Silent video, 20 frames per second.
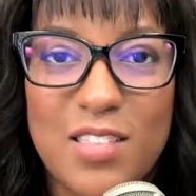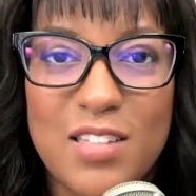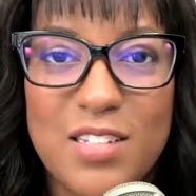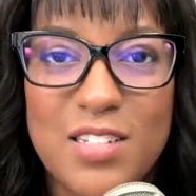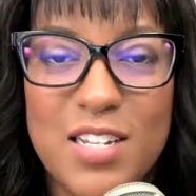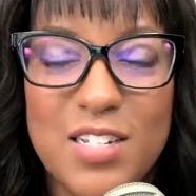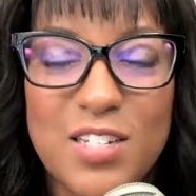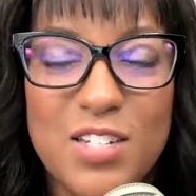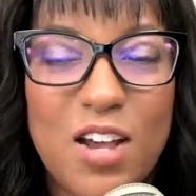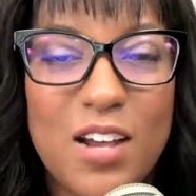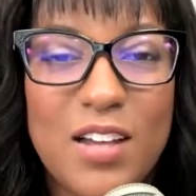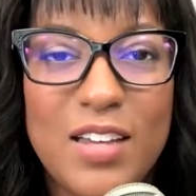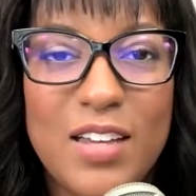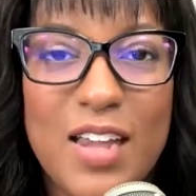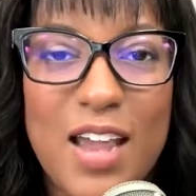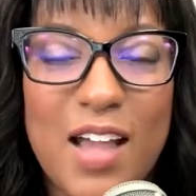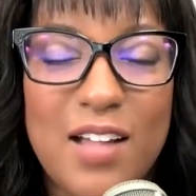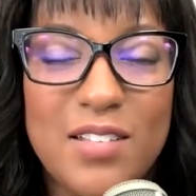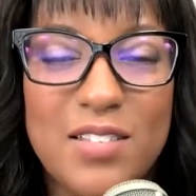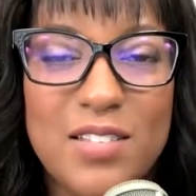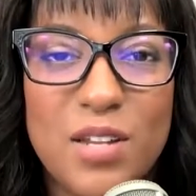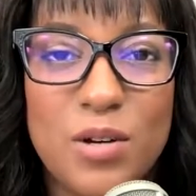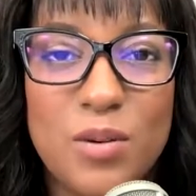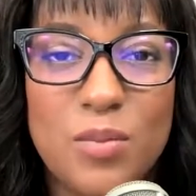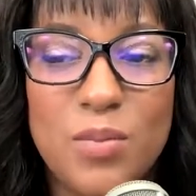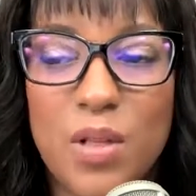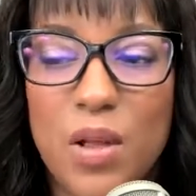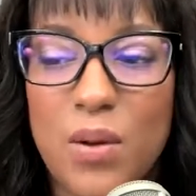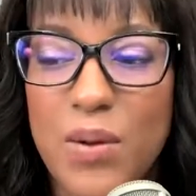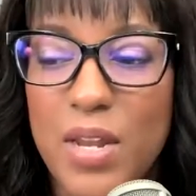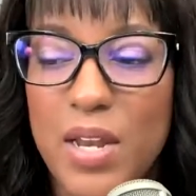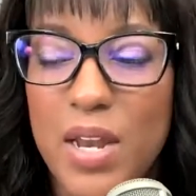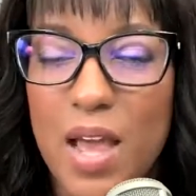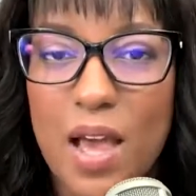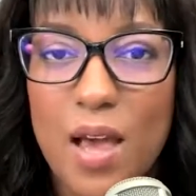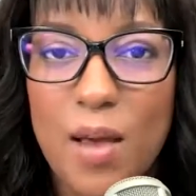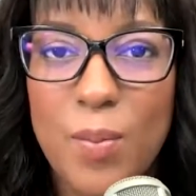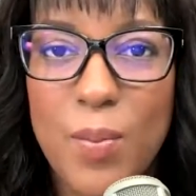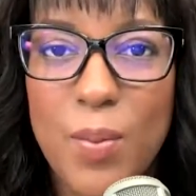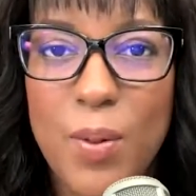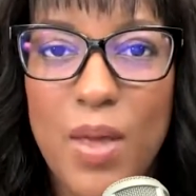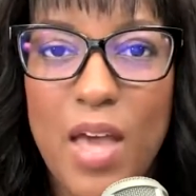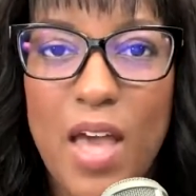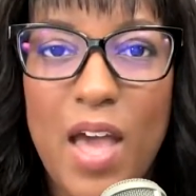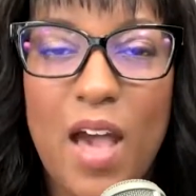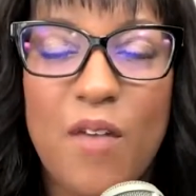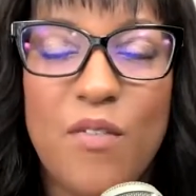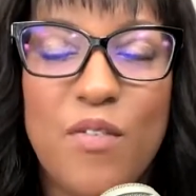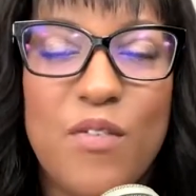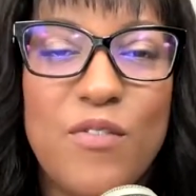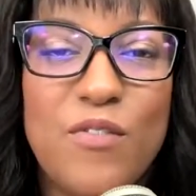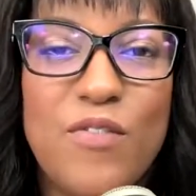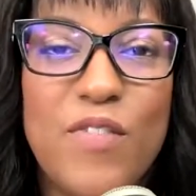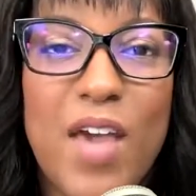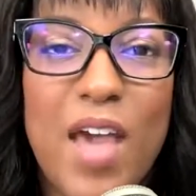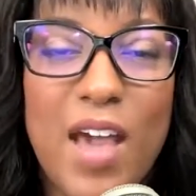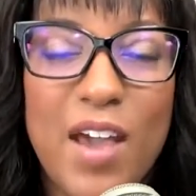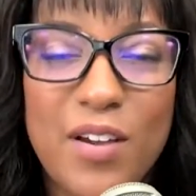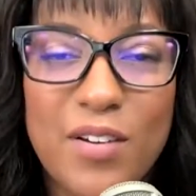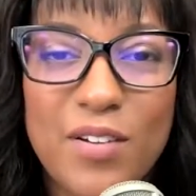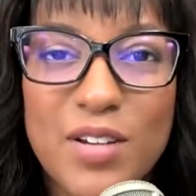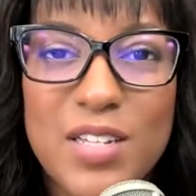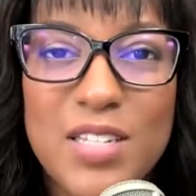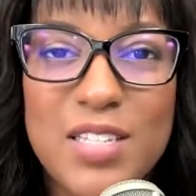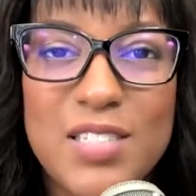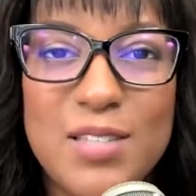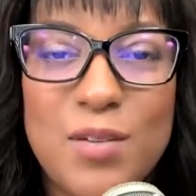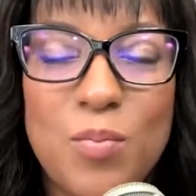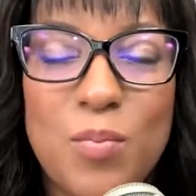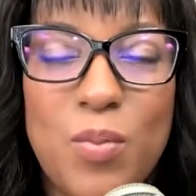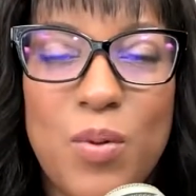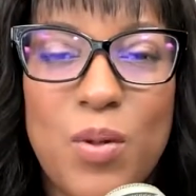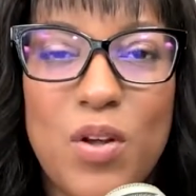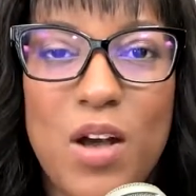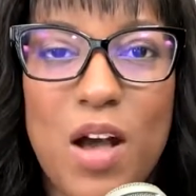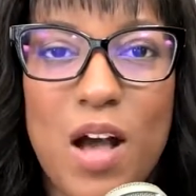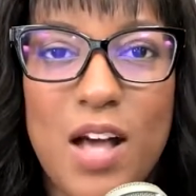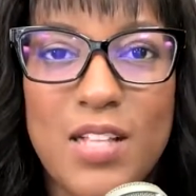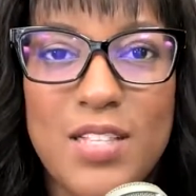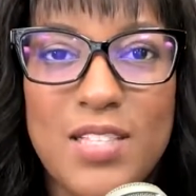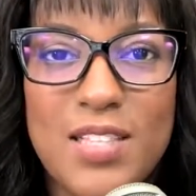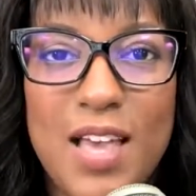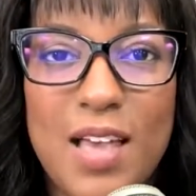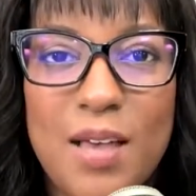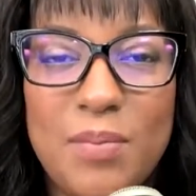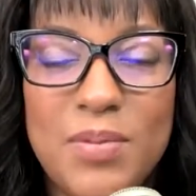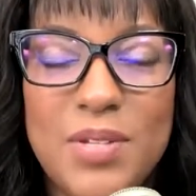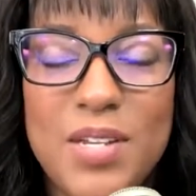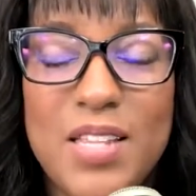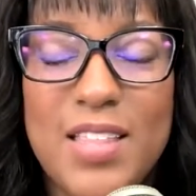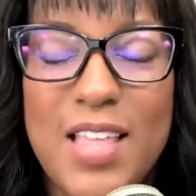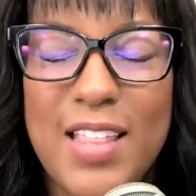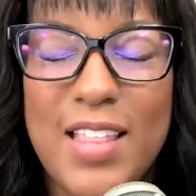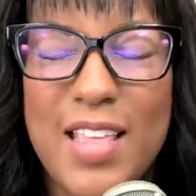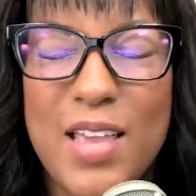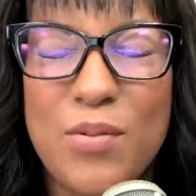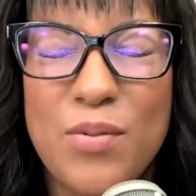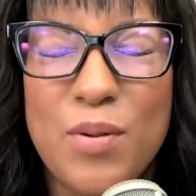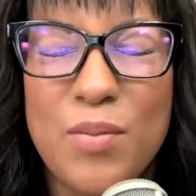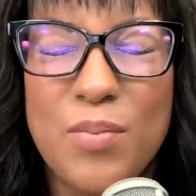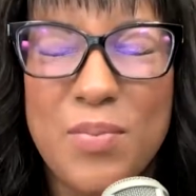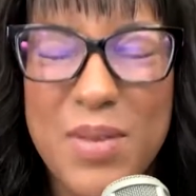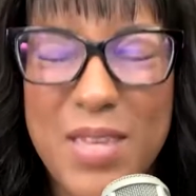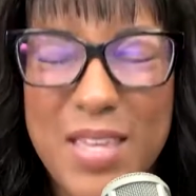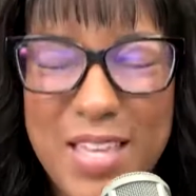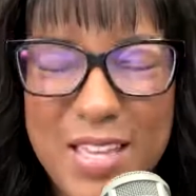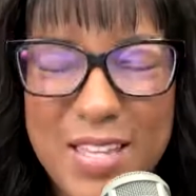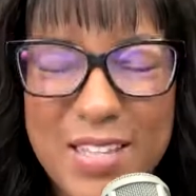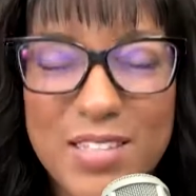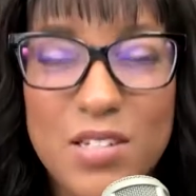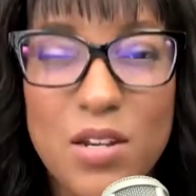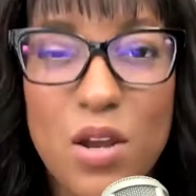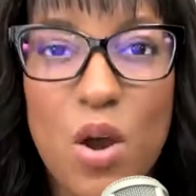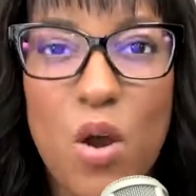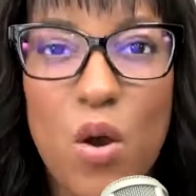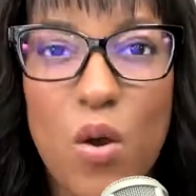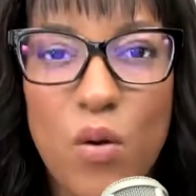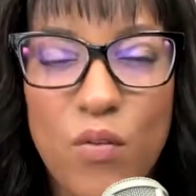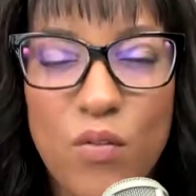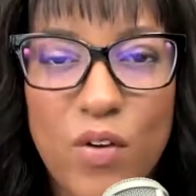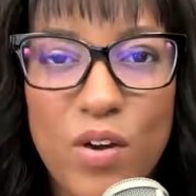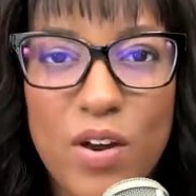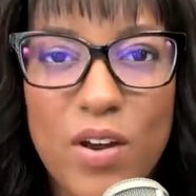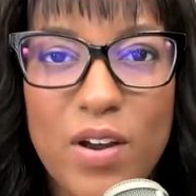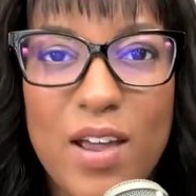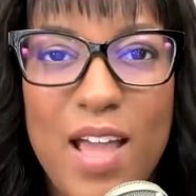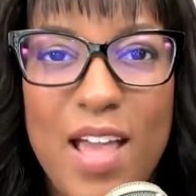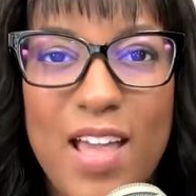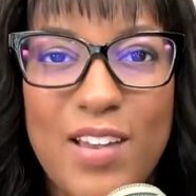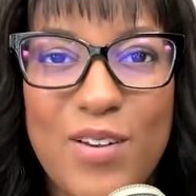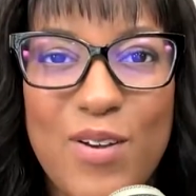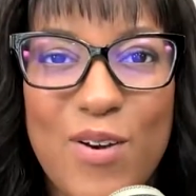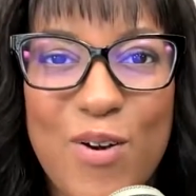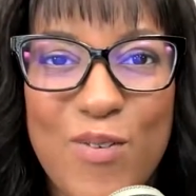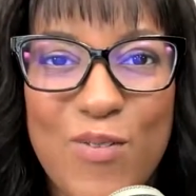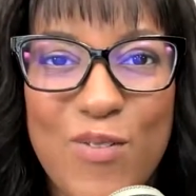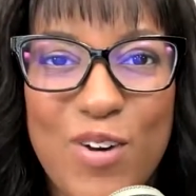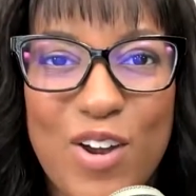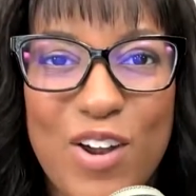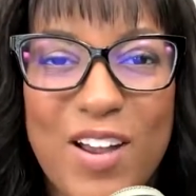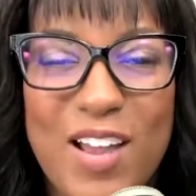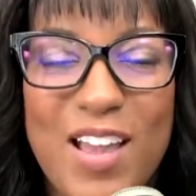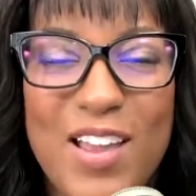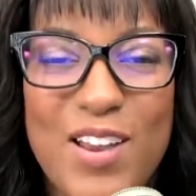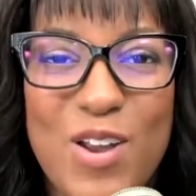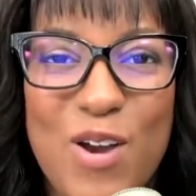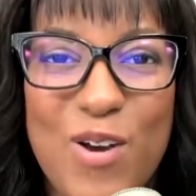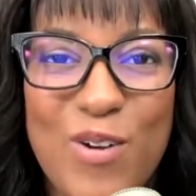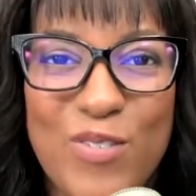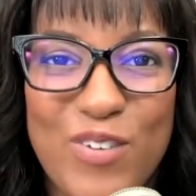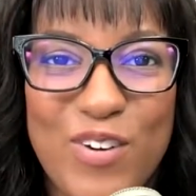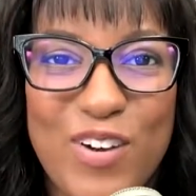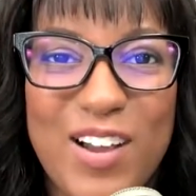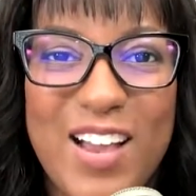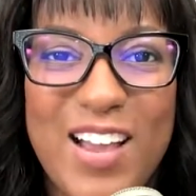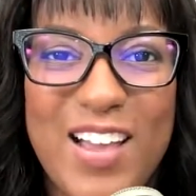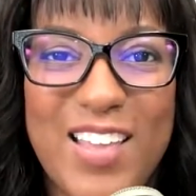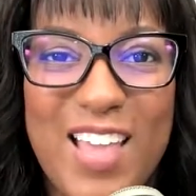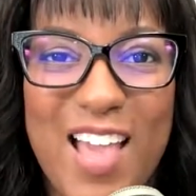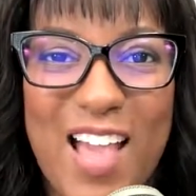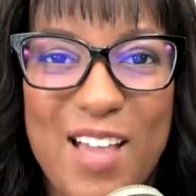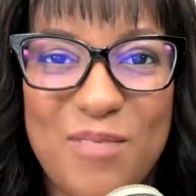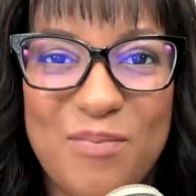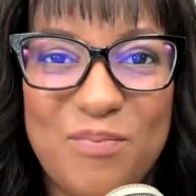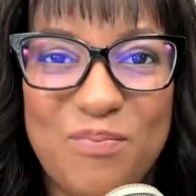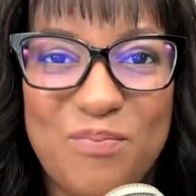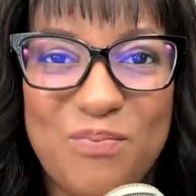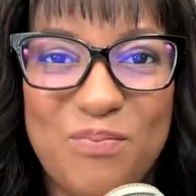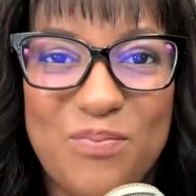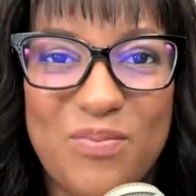The TikTok accounts that are blowing up have a very simple concept that they repeat over and over and over again.